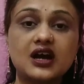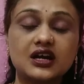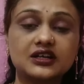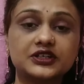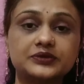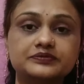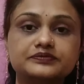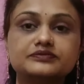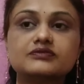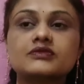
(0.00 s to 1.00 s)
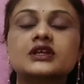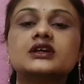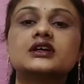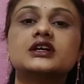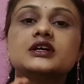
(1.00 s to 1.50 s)
hunger.
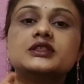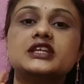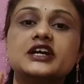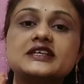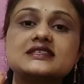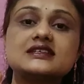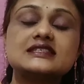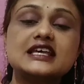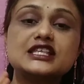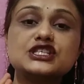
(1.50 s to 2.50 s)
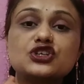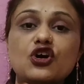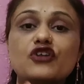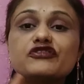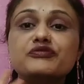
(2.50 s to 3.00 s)
There is a sense
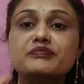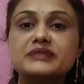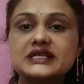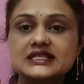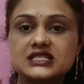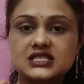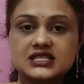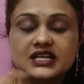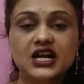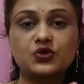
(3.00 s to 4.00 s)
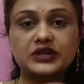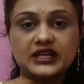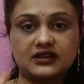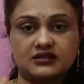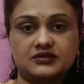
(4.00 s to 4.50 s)
of mist
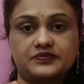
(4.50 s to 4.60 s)
surrounding.